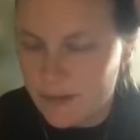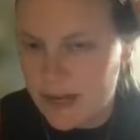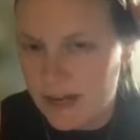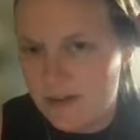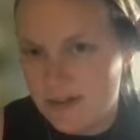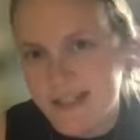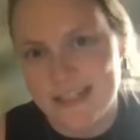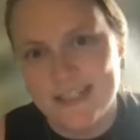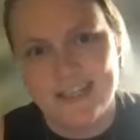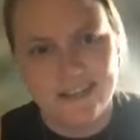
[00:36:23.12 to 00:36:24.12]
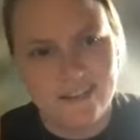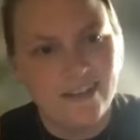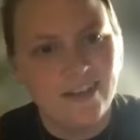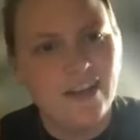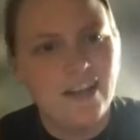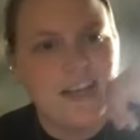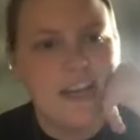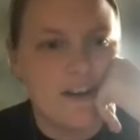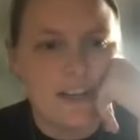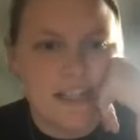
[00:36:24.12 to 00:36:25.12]
but it was nice to
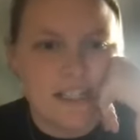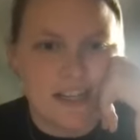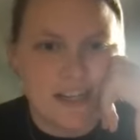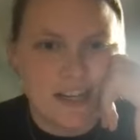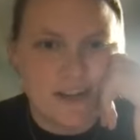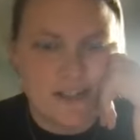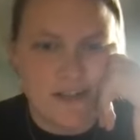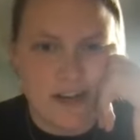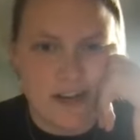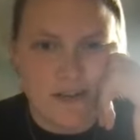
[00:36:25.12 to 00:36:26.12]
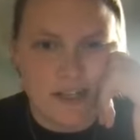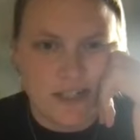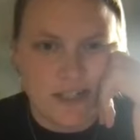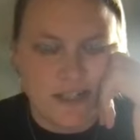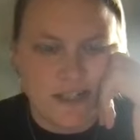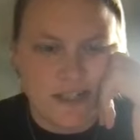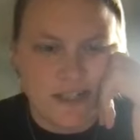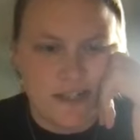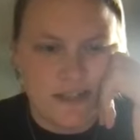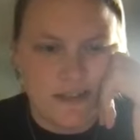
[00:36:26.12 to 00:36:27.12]
hear this and hear some great questions.
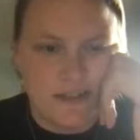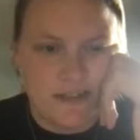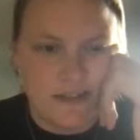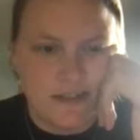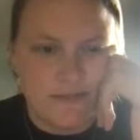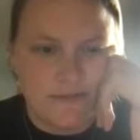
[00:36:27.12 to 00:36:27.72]
Oh,